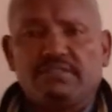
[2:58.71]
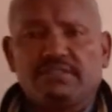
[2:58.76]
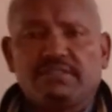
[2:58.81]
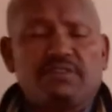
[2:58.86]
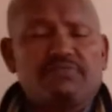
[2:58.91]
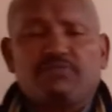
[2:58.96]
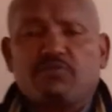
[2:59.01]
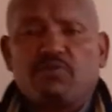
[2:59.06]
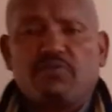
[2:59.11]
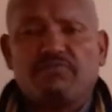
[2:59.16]

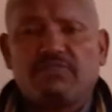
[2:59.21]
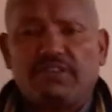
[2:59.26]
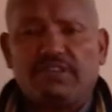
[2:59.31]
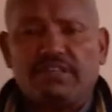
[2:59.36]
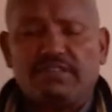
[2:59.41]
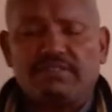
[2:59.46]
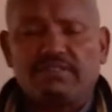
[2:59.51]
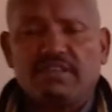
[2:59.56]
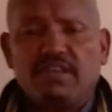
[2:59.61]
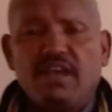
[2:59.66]

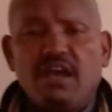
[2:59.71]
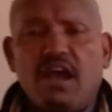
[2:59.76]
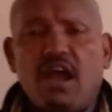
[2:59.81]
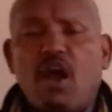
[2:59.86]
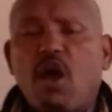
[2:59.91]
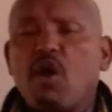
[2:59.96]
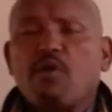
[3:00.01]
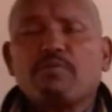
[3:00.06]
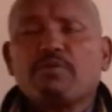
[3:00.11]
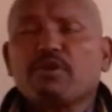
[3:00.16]
Self-confidence.
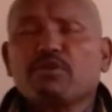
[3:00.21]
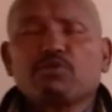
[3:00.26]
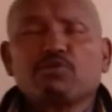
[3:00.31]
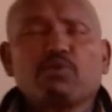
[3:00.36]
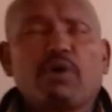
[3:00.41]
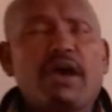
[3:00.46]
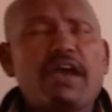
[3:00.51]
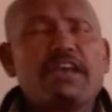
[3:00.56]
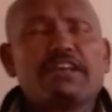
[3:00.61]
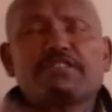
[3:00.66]
How often do
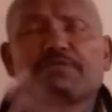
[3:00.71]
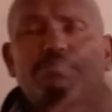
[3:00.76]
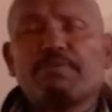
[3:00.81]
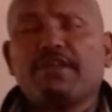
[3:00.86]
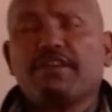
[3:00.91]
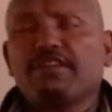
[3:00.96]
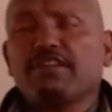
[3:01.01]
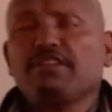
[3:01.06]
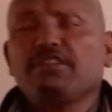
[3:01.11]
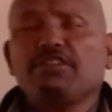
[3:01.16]
I explain in